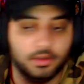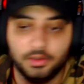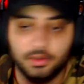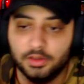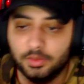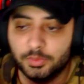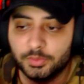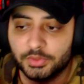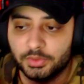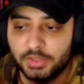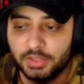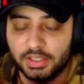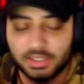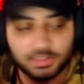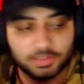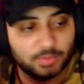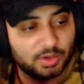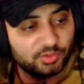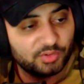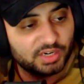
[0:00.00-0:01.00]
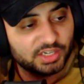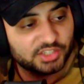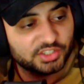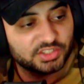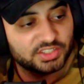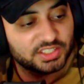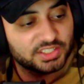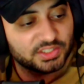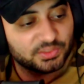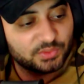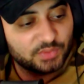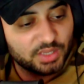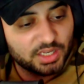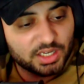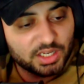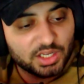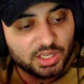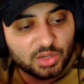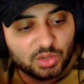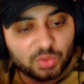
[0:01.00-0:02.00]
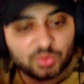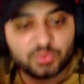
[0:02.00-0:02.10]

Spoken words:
So yeah, that's my reaction to this video.